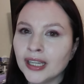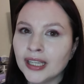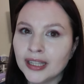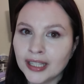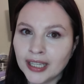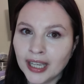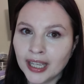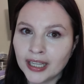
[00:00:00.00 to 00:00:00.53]

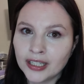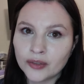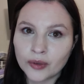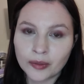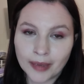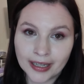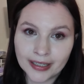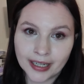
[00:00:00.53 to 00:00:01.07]
In the end,
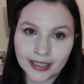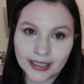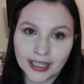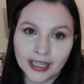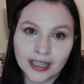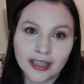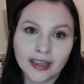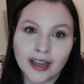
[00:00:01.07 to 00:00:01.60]
with my
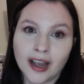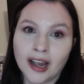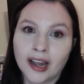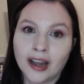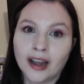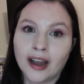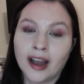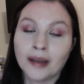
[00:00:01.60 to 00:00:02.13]
technique,
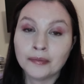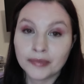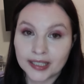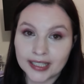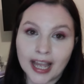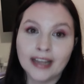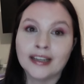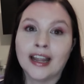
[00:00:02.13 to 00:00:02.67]
I'm
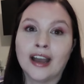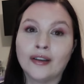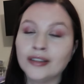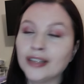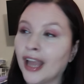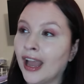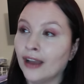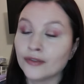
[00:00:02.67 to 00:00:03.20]
set
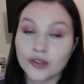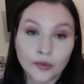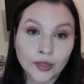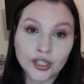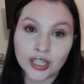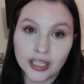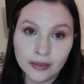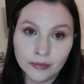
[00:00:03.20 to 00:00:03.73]
now. And I have so
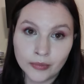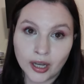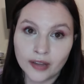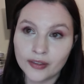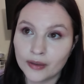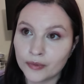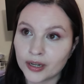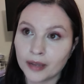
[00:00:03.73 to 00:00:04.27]
much heat and
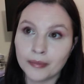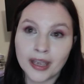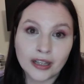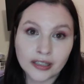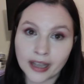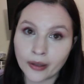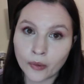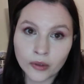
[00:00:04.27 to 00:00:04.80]
bond that when I
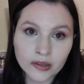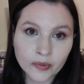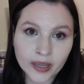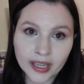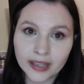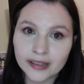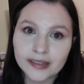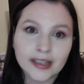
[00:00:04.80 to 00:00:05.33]
make Tegwill's
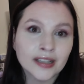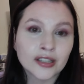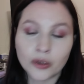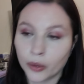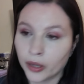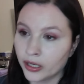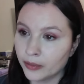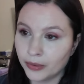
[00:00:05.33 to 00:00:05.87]
wings,
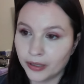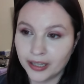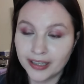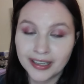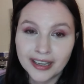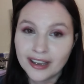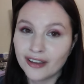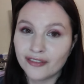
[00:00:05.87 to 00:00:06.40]
it's going to be
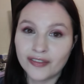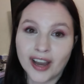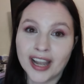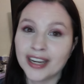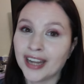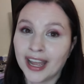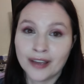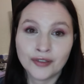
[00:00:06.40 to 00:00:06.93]

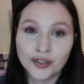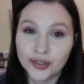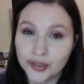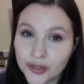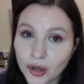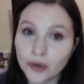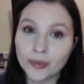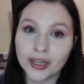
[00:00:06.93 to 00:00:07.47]
fine. I have
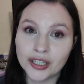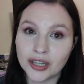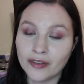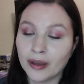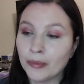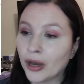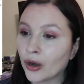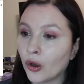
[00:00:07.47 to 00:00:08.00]
so much
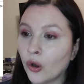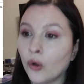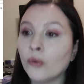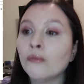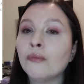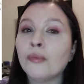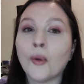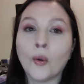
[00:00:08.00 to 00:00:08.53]
of it. I bought a
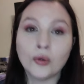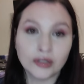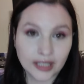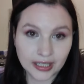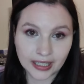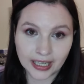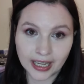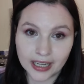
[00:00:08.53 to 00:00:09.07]
whole
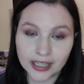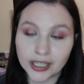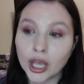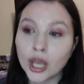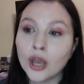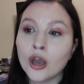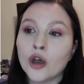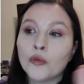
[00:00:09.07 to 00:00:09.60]
bolt in the end.
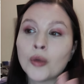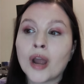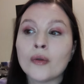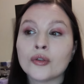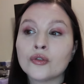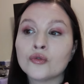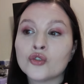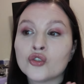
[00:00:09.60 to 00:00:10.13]
But I
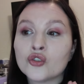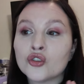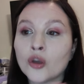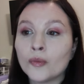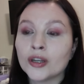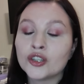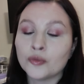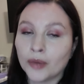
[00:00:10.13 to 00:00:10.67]
went through
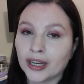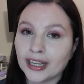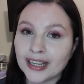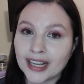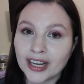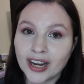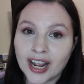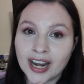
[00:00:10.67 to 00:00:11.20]
so much money
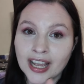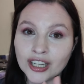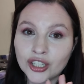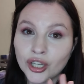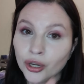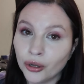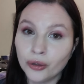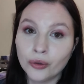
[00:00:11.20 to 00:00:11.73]
here, and I
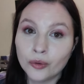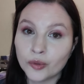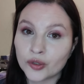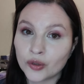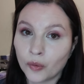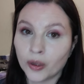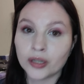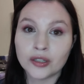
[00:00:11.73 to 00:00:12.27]
knew it
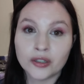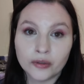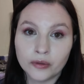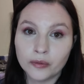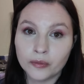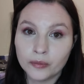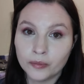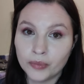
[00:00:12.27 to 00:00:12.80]
was going
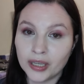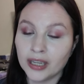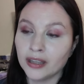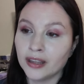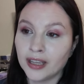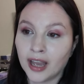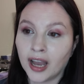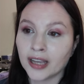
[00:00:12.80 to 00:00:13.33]
to
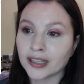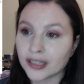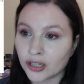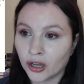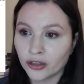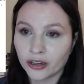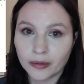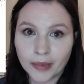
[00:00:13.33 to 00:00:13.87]
be the highest
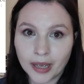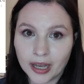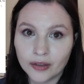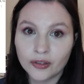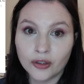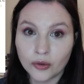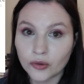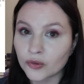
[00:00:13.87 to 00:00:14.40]
dollar
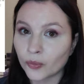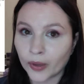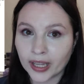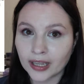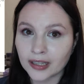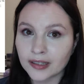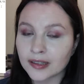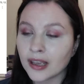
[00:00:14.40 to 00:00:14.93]
amount, those
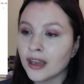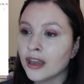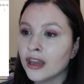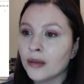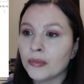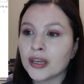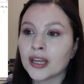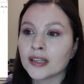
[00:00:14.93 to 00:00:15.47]
wings,
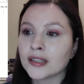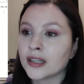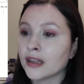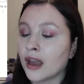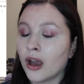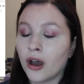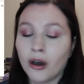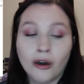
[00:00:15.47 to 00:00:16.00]
because
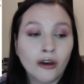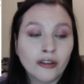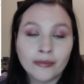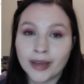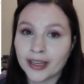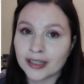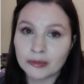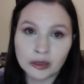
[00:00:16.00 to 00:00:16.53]
all
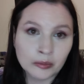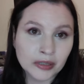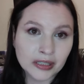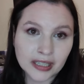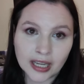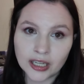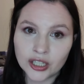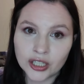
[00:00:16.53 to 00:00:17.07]
of my
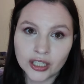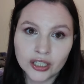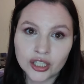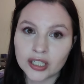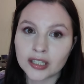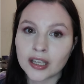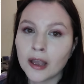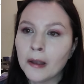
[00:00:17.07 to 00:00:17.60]
experimentation,
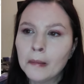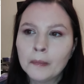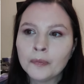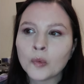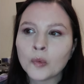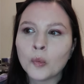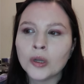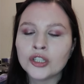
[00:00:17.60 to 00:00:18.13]
just
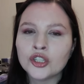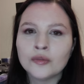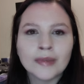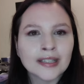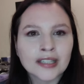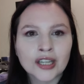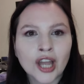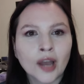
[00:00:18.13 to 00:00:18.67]
once you
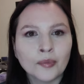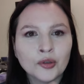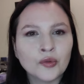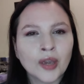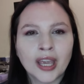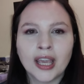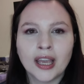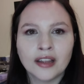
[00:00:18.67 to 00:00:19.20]
mess it up,
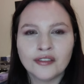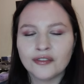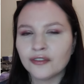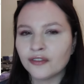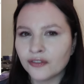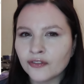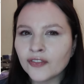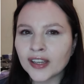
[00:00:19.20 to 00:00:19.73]
you can't
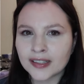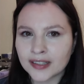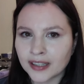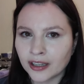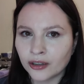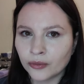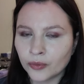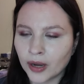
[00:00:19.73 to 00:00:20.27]
fix
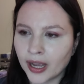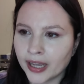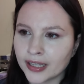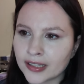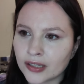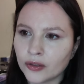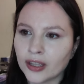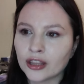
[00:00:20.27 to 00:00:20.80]
it,
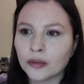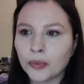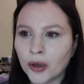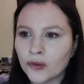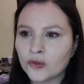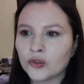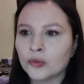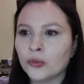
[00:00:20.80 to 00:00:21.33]
right? So like the
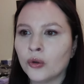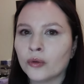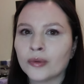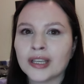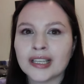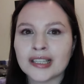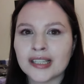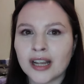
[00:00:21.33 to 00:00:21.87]
poster board
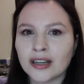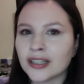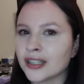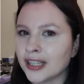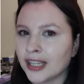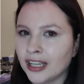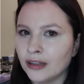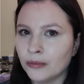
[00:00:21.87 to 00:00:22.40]
would get stuck to
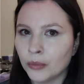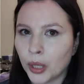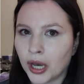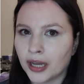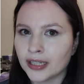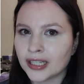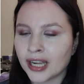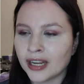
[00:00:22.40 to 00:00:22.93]
the heat and
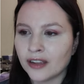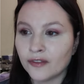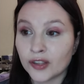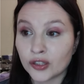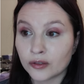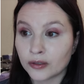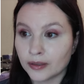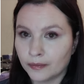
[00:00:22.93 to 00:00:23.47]
bond, and if
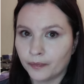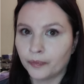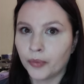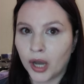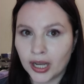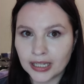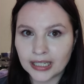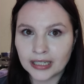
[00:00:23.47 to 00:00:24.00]
it's
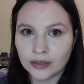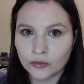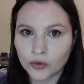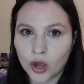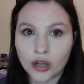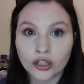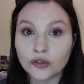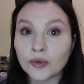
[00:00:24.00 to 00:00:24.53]
bonded and
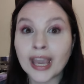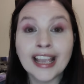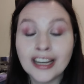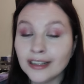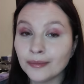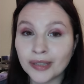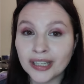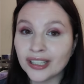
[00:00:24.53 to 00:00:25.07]
wrong, you
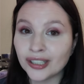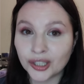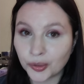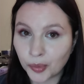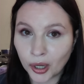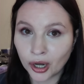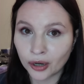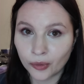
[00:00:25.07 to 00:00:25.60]
can't peel it
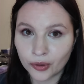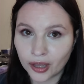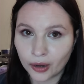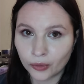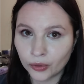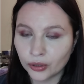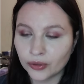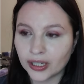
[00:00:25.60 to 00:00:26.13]
apart
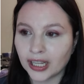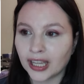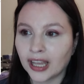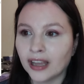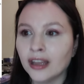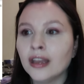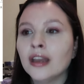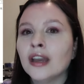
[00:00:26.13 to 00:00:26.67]
without ruining
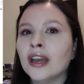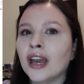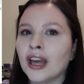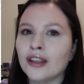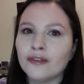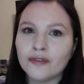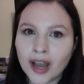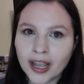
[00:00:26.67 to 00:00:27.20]
it.
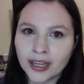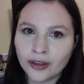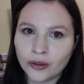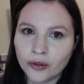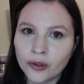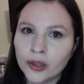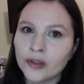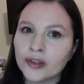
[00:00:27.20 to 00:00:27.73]
And
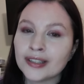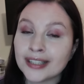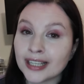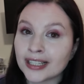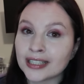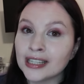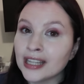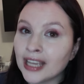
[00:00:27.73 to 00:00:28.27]
vinyl
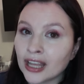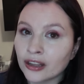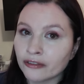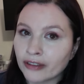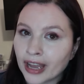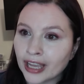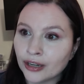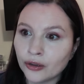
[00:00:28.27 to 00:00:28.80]
sticks to the other
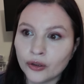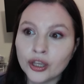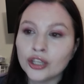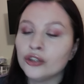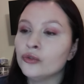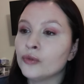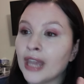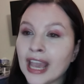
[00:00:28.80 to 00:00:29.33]
vinyl,
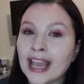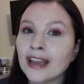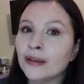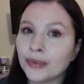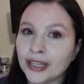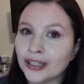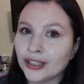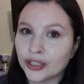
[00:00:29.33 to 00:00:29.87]
you
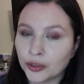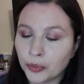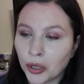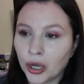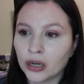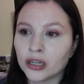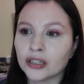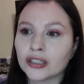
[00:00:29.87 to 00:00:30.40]
can't peel it
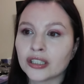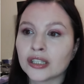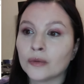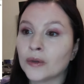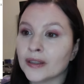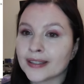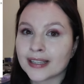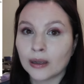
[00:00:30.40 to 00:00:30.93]
apart. So
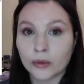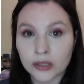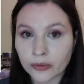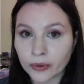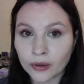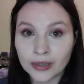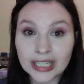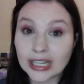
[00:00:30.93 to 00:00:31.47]
once it was
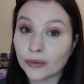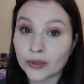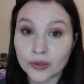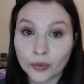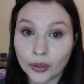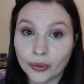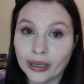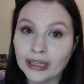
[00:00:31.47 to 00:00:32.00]
ruined, it
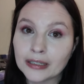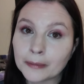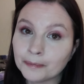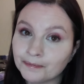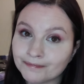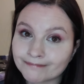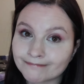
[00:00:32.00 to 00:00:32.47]
was ruined.